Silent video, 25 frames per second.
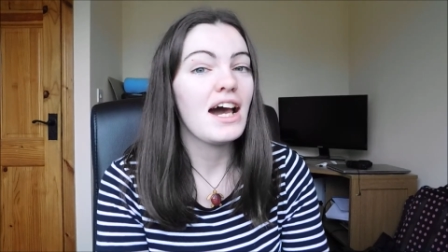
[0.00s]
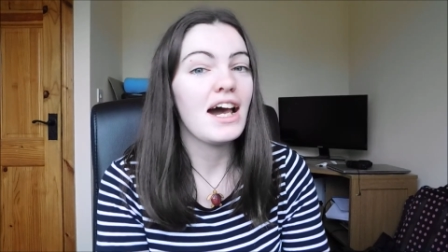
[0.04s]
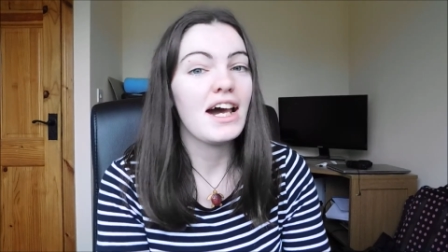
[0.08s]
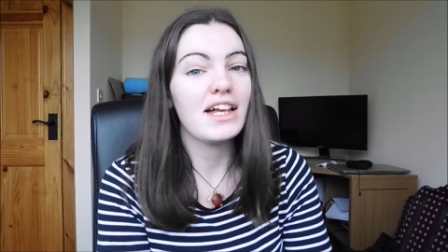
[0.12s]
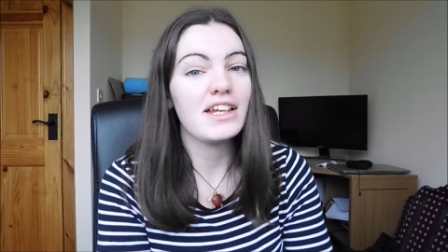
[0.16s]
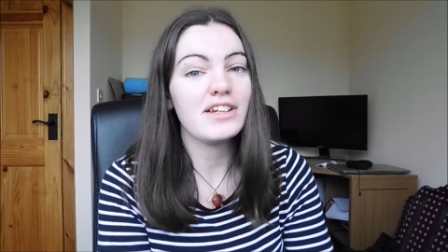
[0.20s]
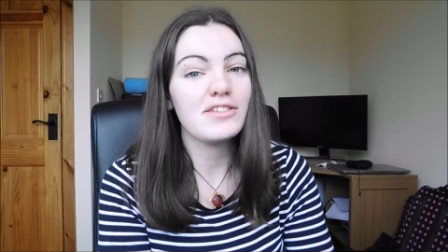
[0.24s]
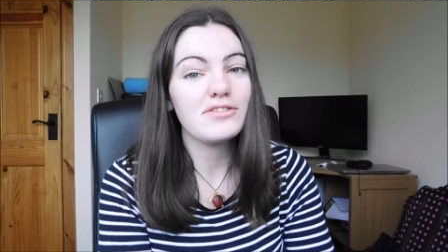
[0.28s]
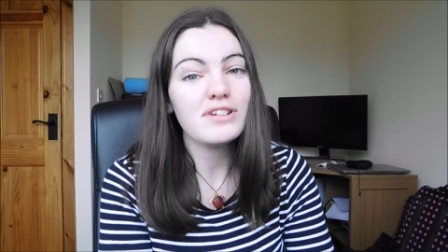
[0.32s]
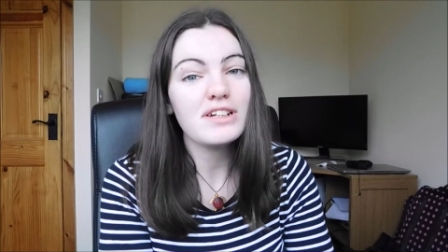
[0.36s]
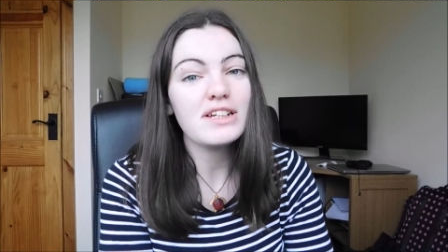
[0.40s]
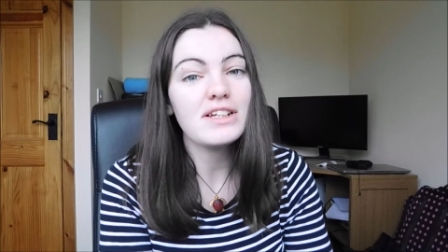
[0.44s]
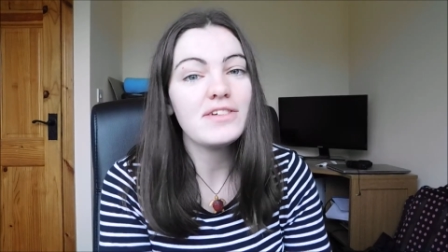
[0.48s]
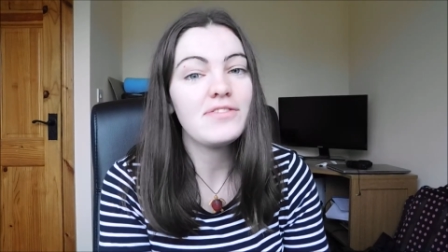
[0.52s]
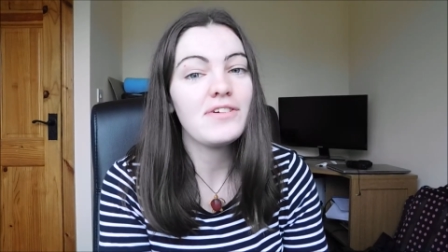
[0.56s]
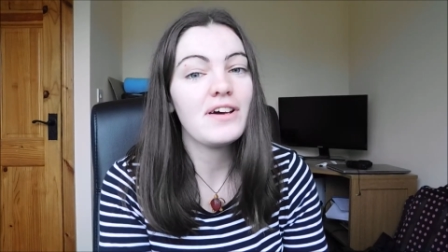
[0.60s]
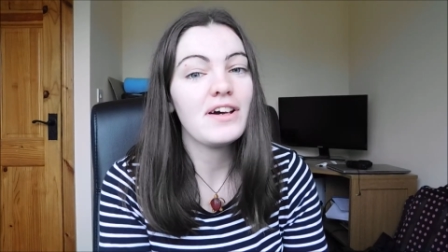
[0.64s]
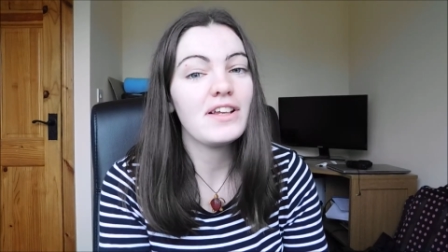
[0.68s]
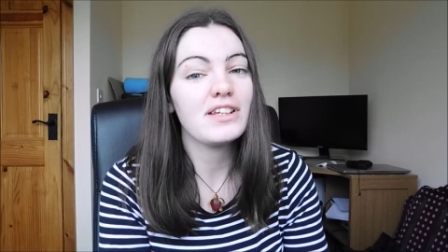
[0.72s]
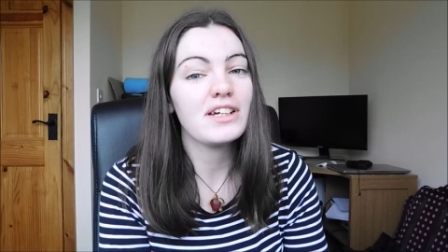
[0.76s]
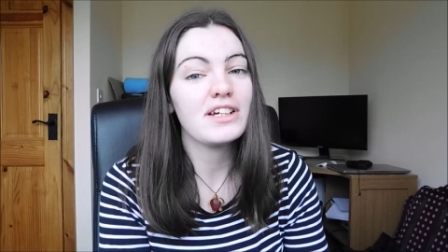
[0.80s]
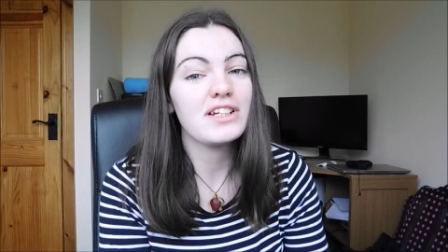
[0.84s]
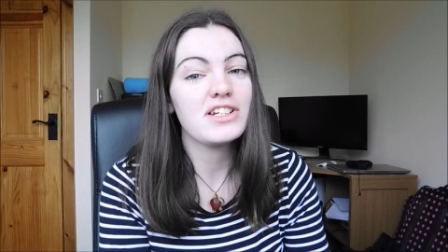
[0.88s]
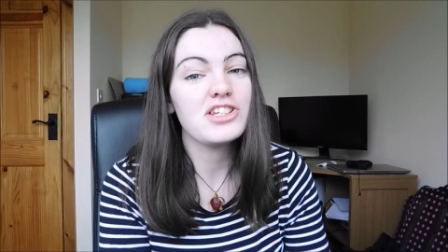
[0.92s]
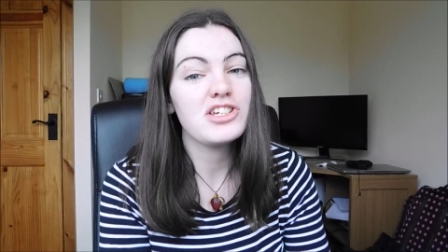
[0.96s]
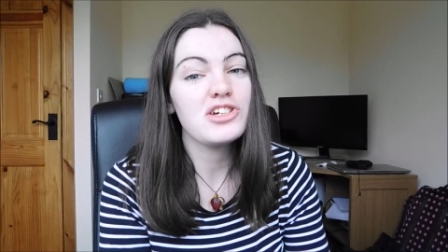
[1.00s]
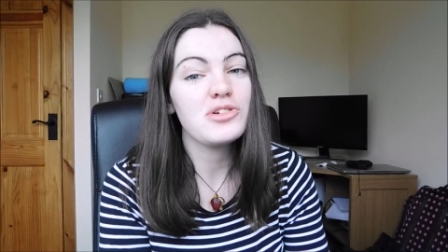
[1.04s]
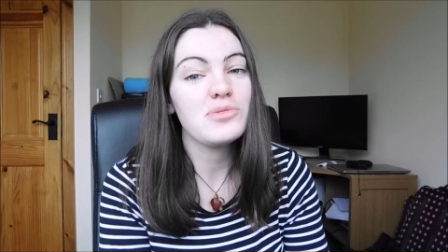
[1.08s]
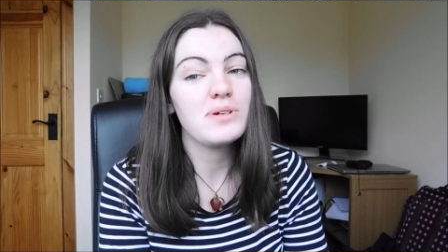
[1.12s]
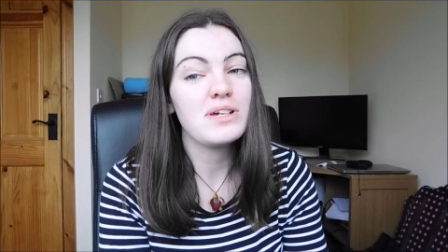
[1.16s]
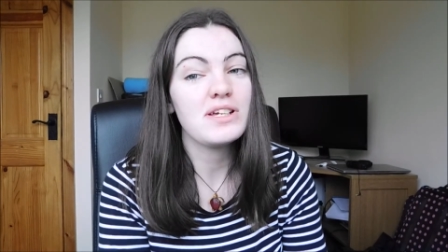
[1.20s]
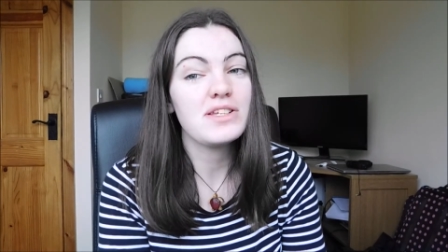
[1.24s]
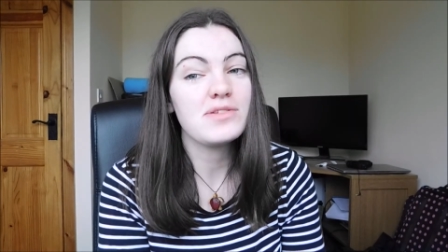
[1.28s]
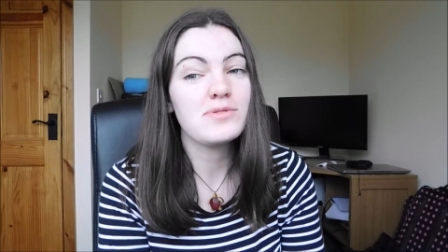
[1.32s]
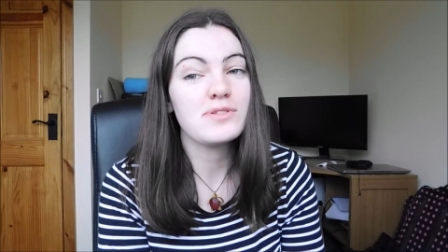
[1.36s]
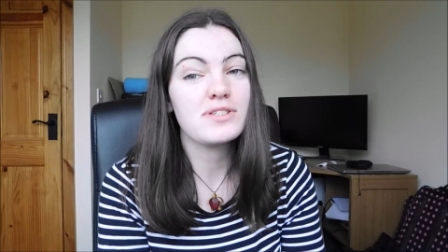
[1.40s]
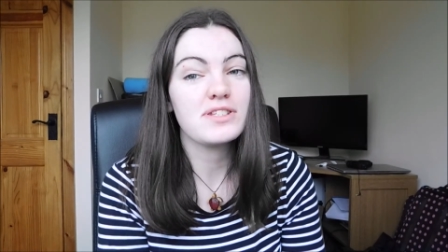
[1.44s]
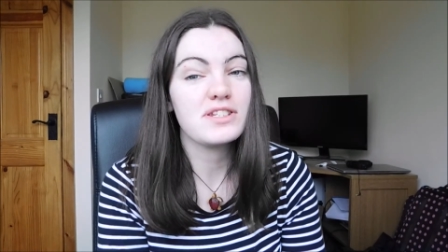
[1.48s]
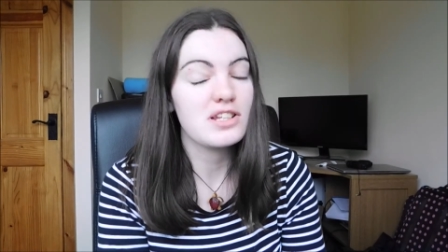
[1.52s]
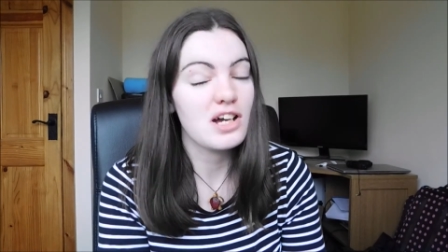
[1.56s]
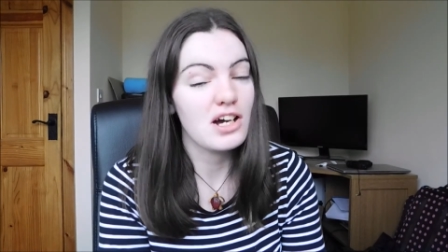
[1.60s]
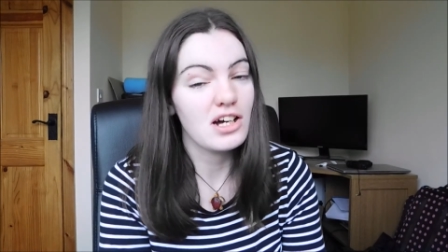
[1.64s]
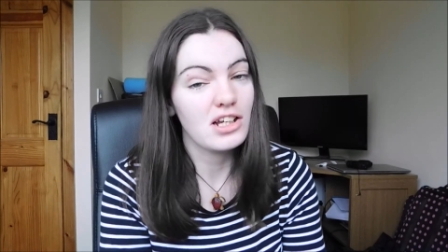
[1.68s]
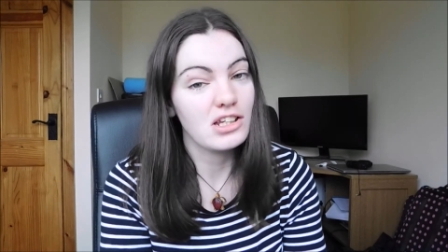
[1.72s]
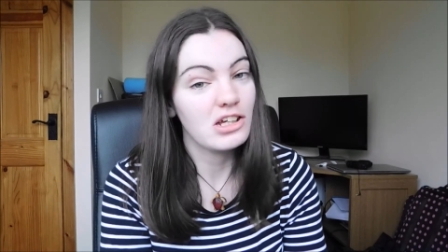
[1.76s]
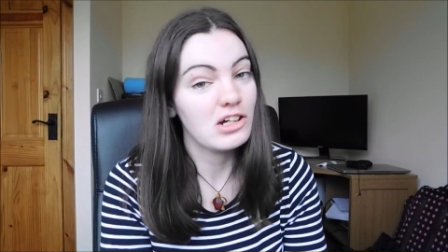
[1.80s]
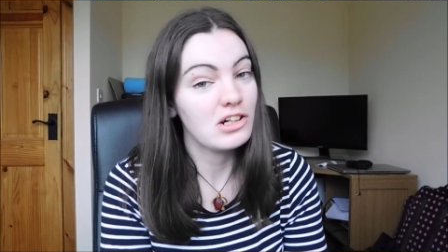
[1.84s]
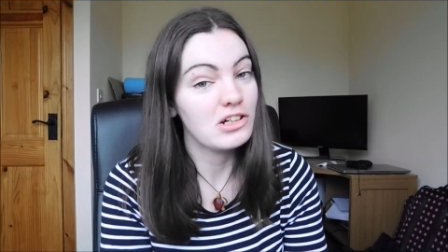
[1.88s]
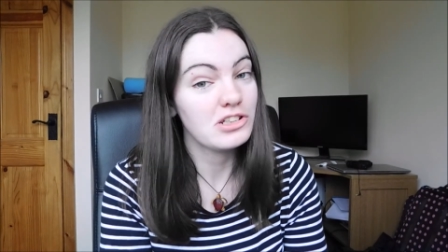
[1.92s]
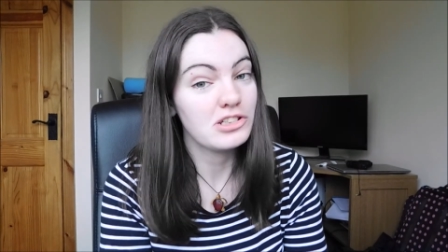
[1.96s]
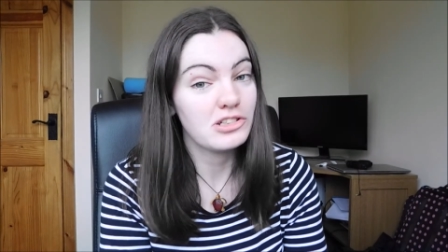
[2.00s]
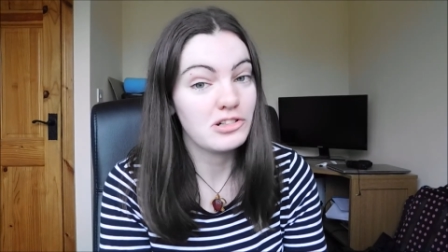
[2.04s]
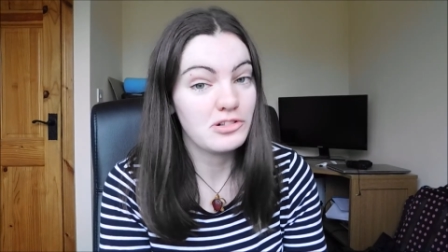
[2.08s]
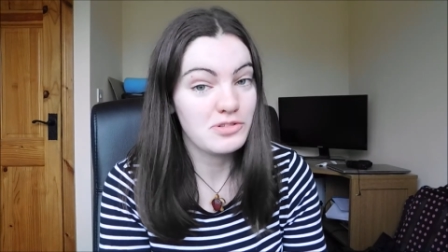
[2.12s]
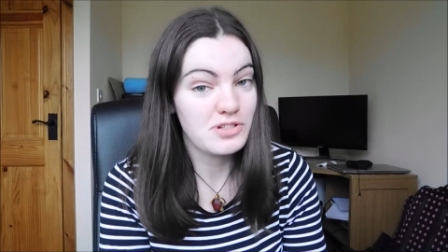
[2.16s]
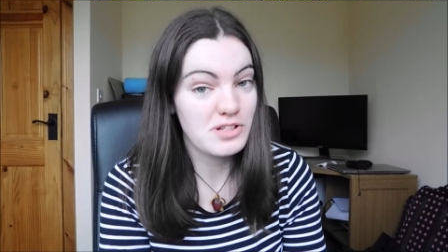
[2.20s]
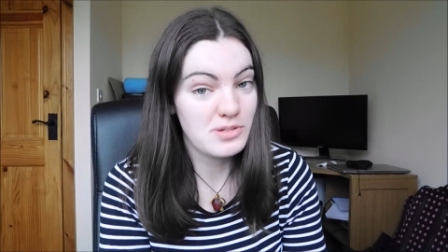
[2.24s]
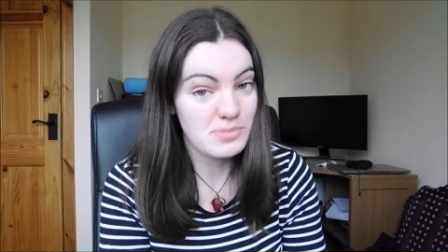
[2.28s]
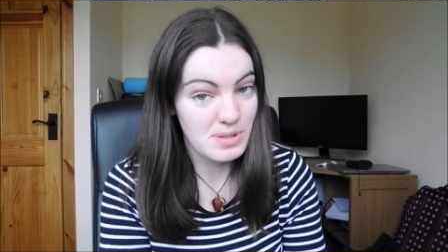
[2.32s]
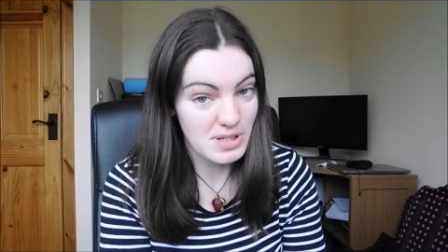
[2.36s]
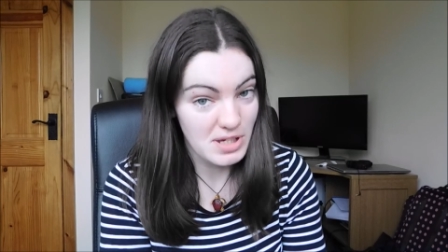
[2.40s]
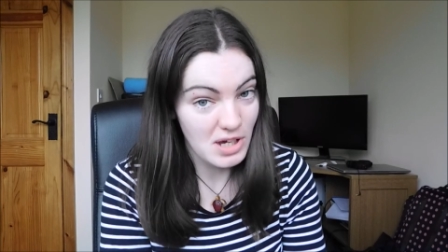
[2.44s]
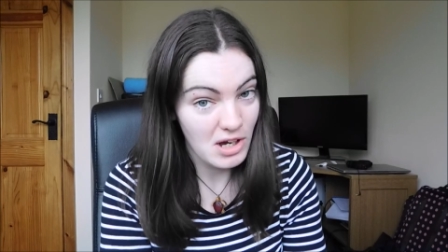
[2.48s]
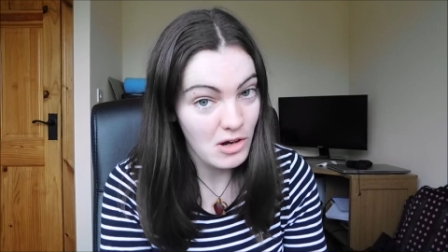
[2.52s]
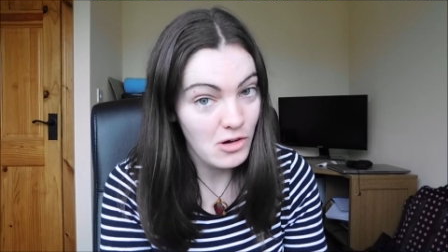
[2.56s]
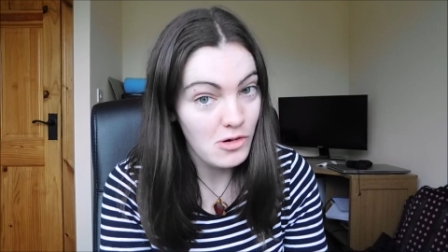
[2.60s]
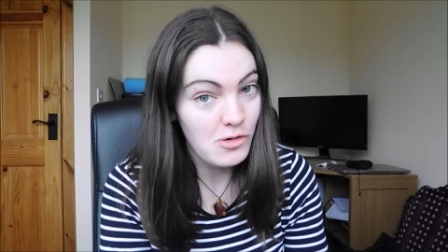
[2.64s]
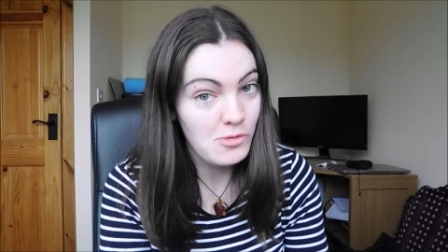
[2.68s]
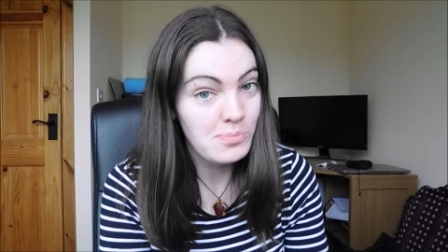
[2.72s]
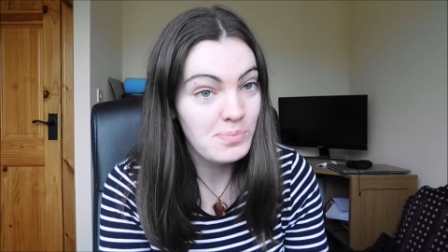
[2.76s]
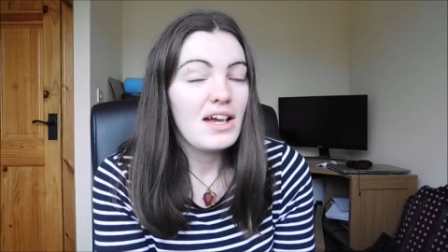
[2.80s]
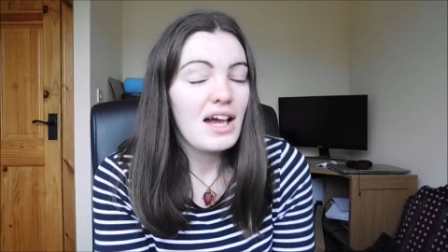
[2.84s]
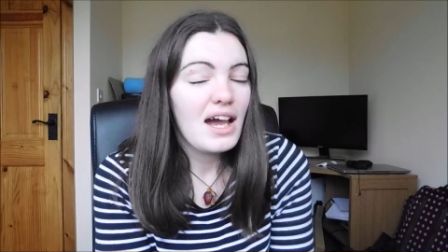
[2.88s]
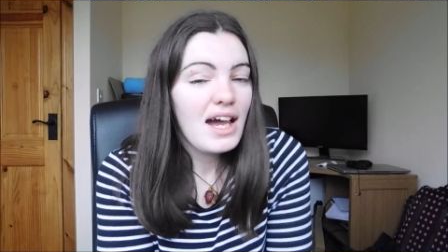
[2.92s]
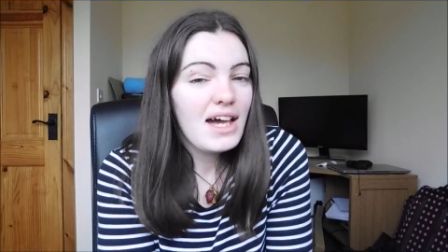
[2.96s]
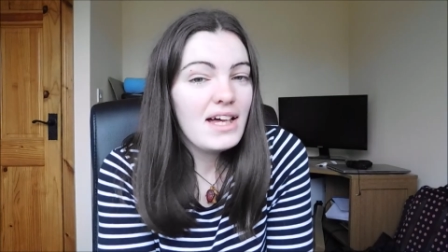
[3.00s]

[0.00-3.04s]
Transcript: and I really felt like two weeks was not long enough to be home.